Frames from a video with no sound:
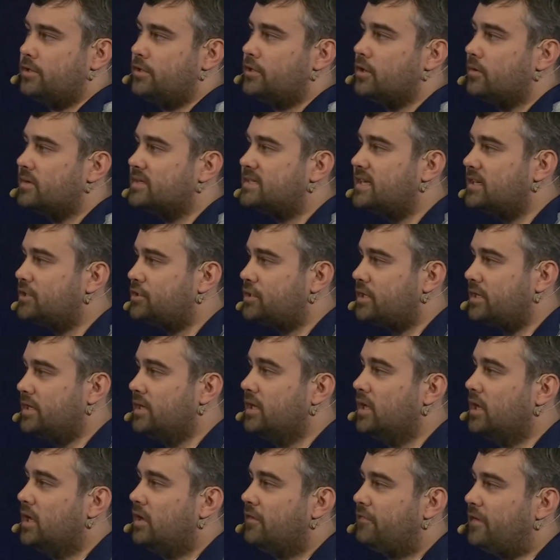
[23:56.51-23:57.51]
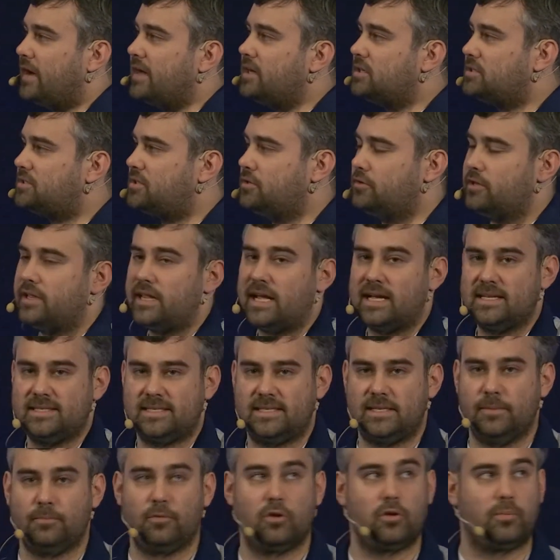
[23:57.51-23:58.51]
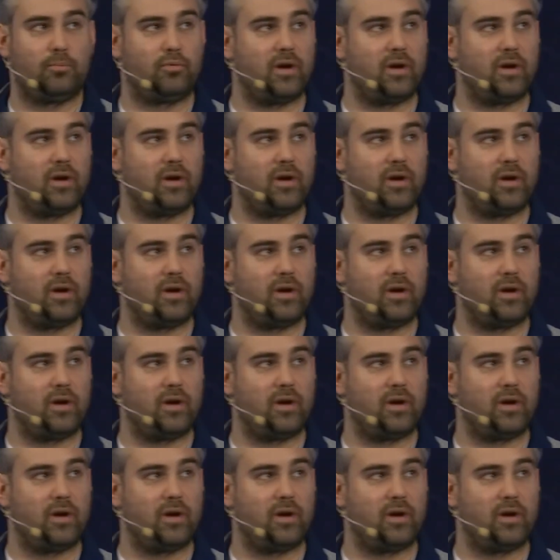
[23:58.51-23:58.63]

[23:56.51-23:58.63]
essentially find a studio that has similar